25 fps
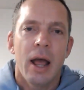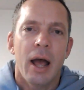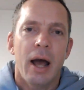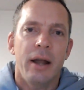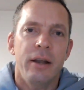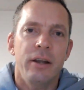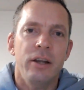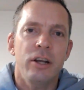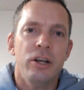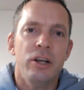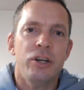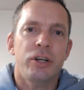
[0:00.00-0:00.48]

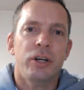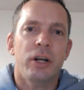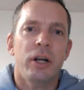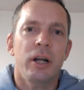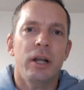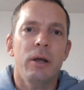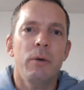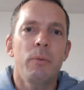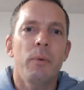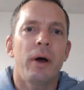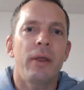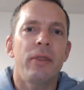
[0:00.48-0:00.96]

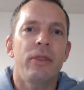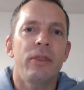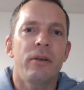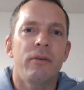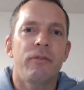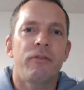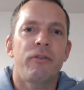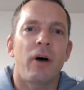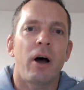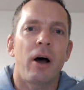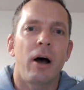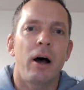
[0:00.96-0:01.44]
Initially, when the
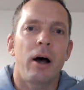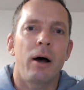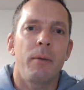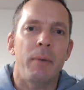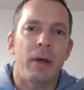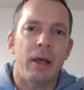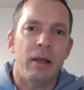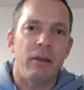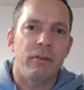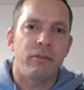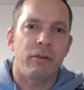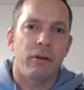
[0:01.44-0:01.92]
farm
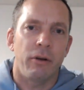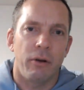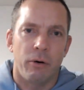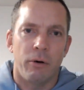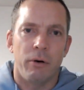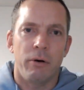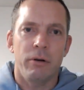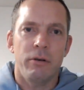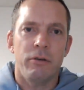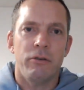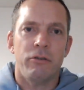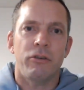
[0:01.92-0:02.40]
is
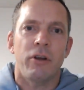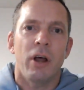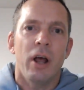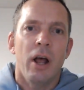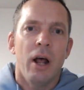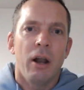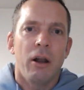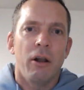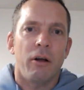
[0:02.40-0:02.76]
launched,